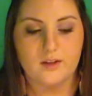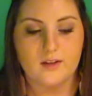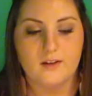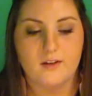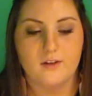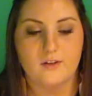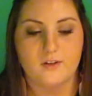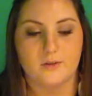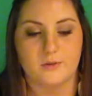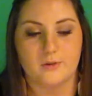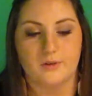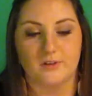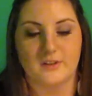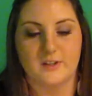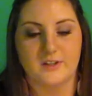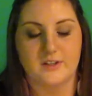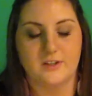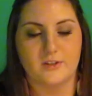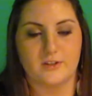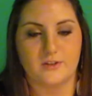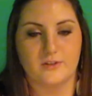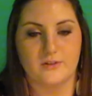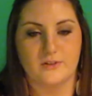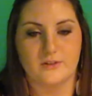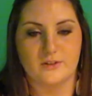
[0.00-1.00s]
I'll just quickly
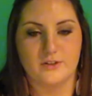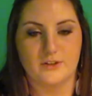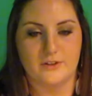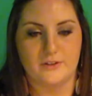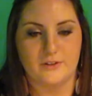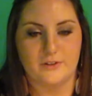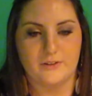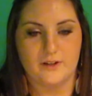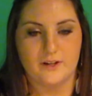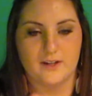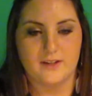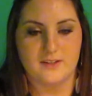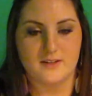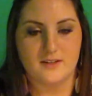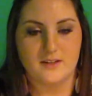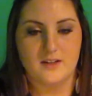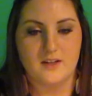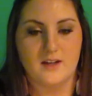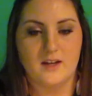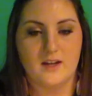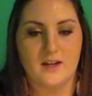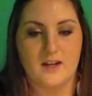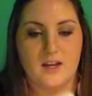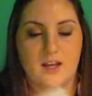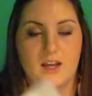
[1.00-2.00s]
show you guys.
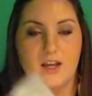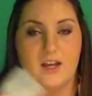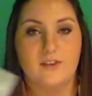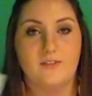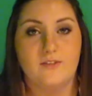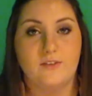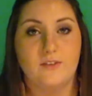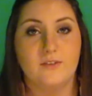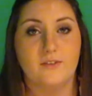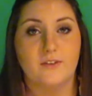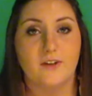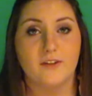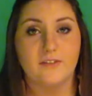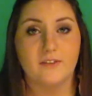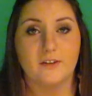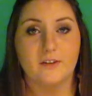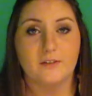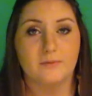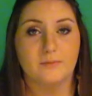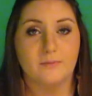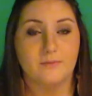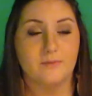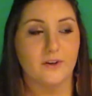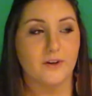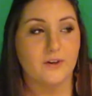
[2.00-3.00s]
If you've
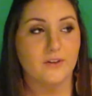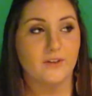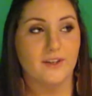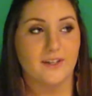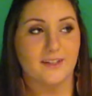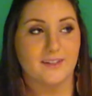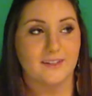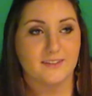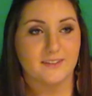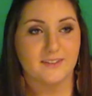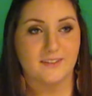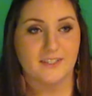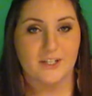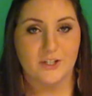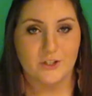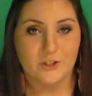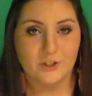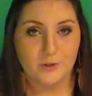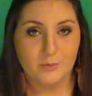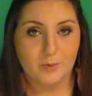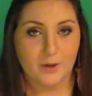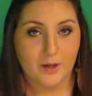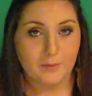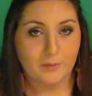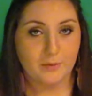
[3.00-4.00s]
ever felt like
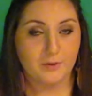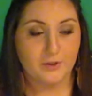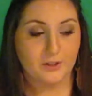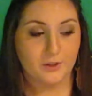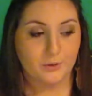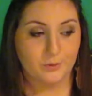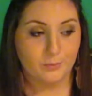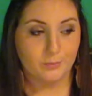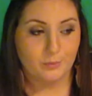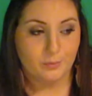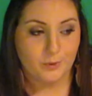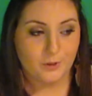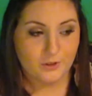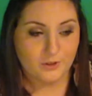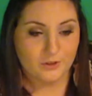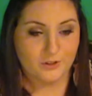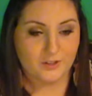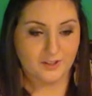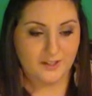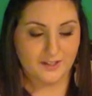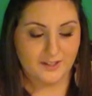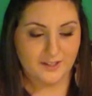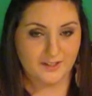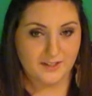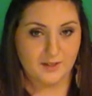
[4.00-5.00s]
tissue paper that you've
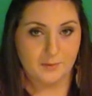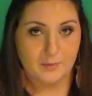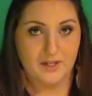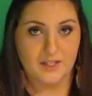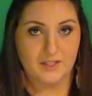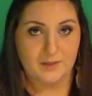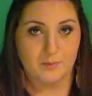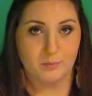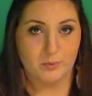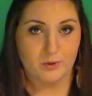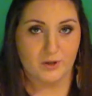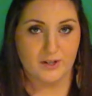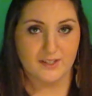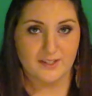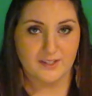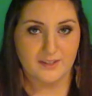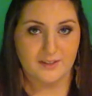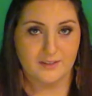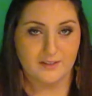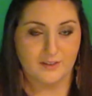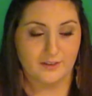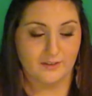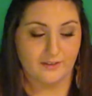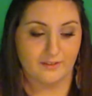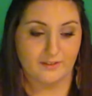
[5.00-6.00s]
pushed in somebody's
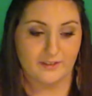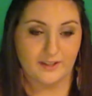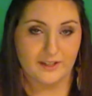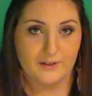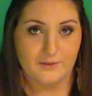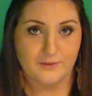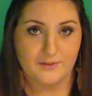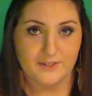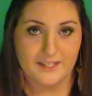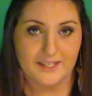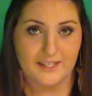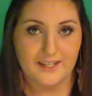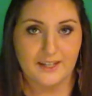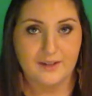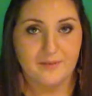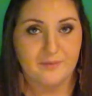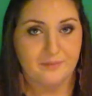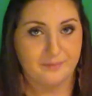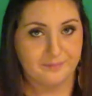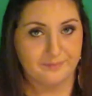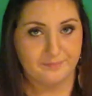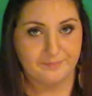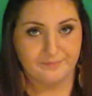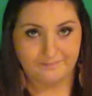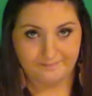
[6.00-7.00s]
present so that they don't see it,
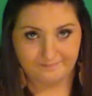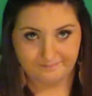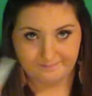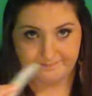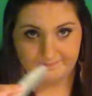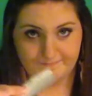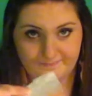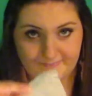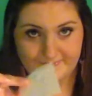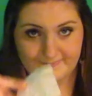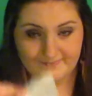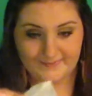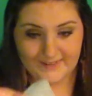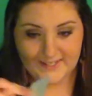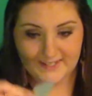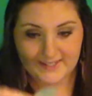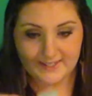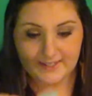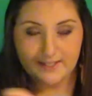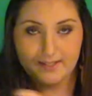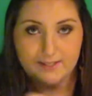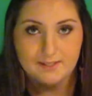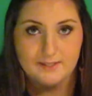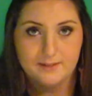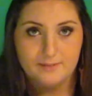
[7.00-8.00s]
that's
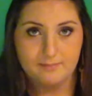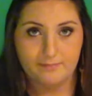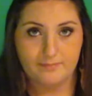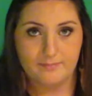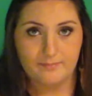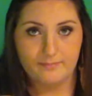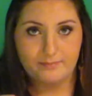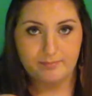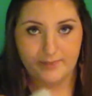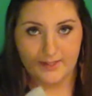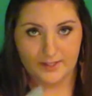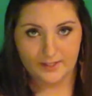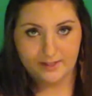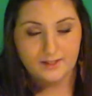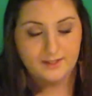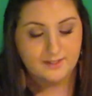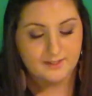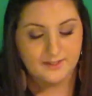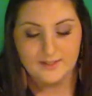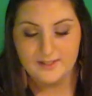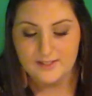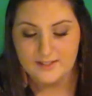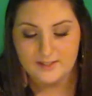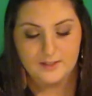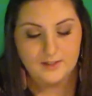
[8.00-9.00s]
this. That's
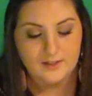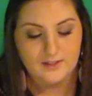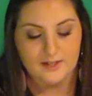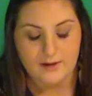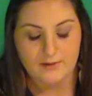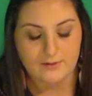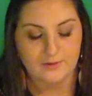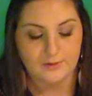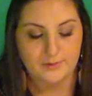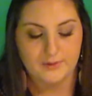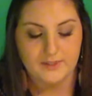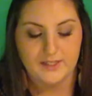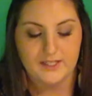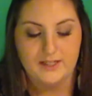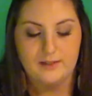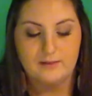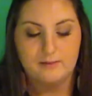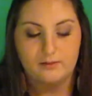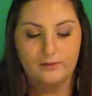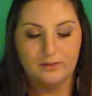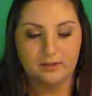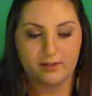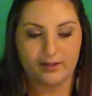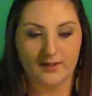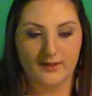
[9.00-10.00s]
this down to a T.
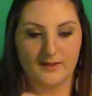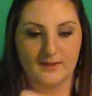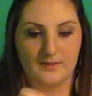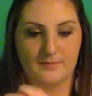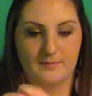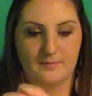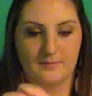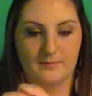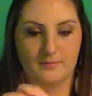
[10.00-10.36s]
Look at this.